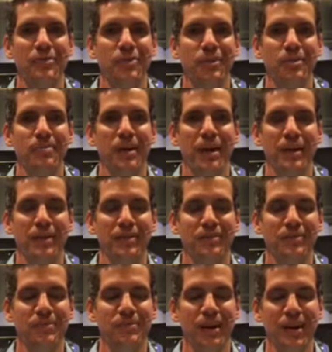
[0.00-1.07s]
with my,
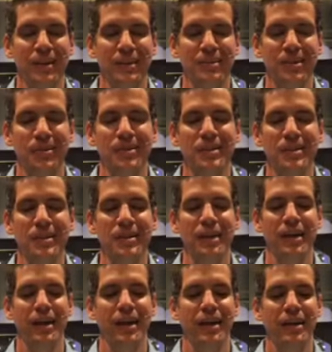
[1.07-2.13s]
my eternity,
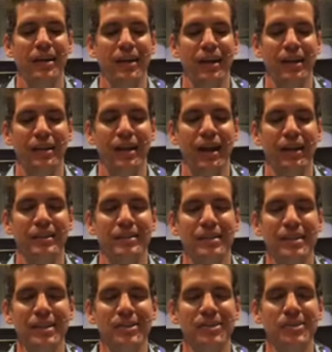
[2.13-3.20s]
and I
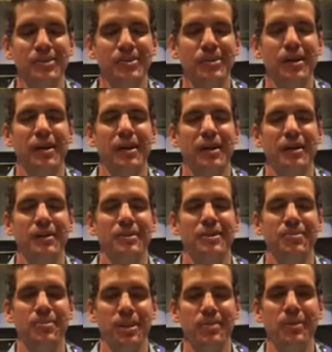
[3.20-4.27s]
need you to
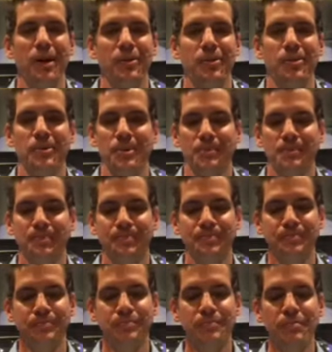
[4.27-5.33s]
be my Lord.
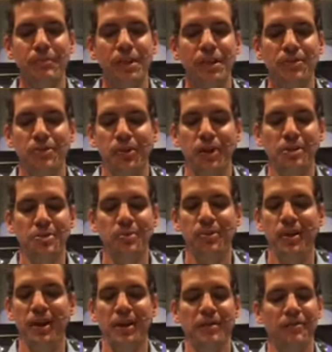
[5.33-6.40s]
So let's
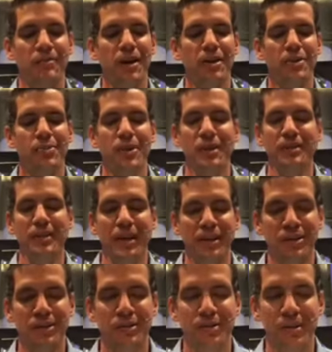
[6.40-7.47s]
pray. Father, we thank
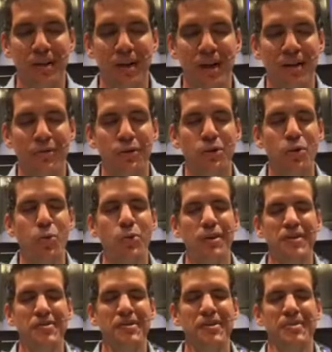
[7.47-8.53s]
you for the
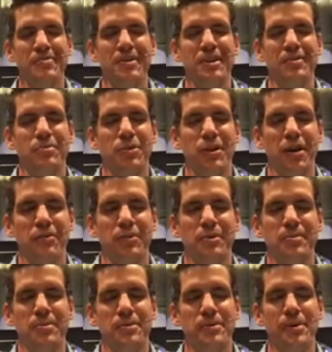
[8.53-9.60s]
wisdom in
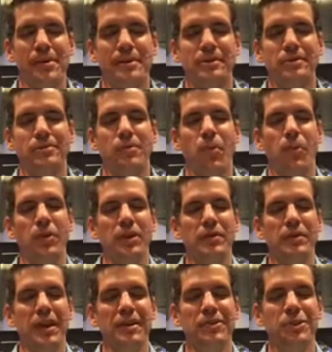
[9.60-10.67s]
Proverbs. We
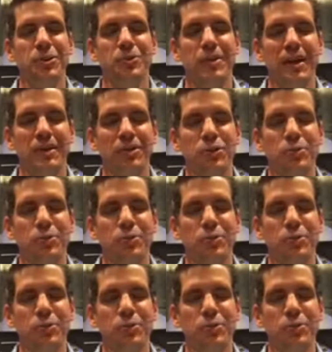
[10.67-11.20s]
thank you that you